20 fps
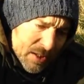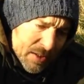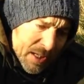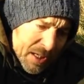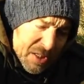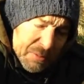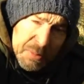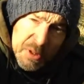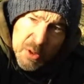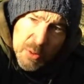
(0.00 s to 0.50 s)

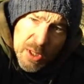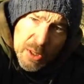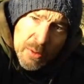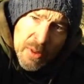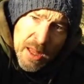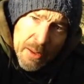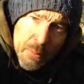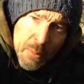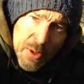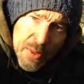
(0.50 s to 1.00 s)
That's between
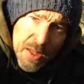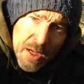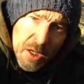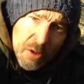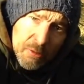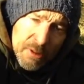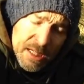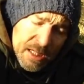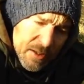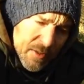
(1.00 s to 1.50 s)
them when they're
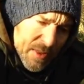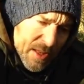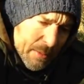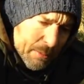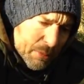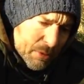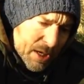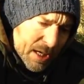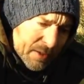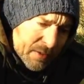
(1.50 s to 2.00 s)
green and they're
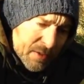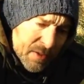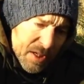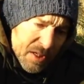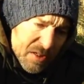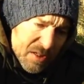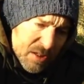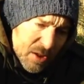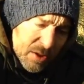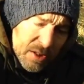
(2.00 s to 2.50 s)
brown. They're
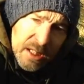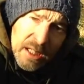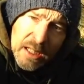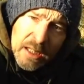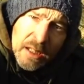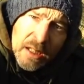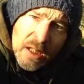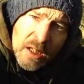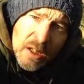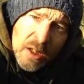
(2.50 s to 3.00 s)

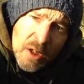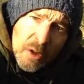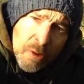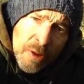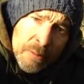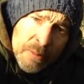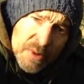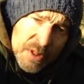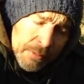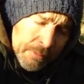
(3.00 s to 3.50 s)
slightly
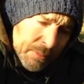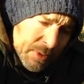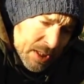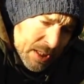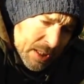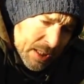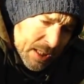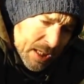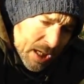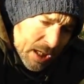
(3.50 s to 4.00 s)
crimson
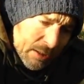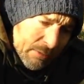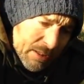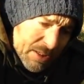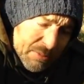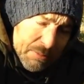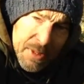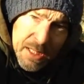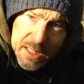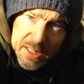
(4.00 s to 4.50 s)
in colour,
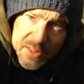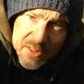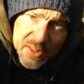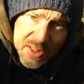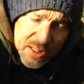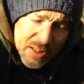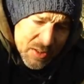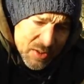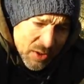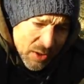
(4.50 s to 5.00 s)
as many
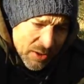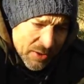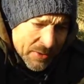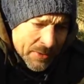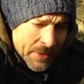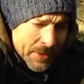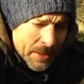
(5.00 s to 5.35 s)
seeds are.